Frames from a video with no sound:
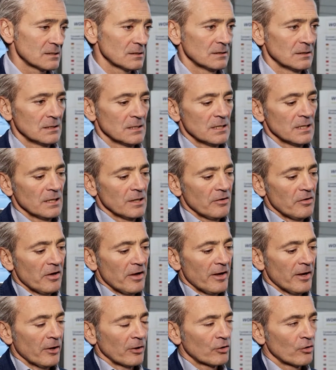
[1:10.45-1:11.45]

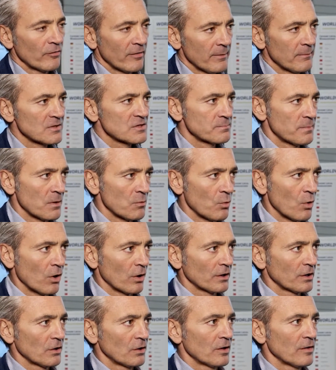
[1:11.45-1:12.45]
Coveme has been
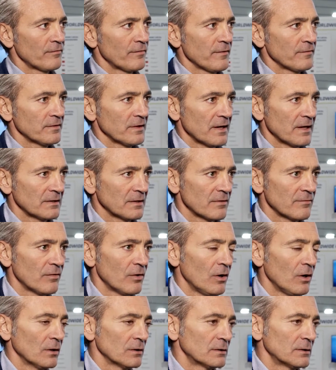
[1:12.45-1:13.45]
working on the 1500
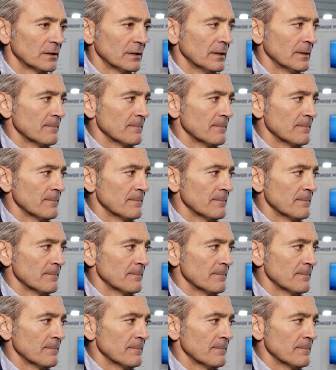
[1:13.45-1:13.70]
volt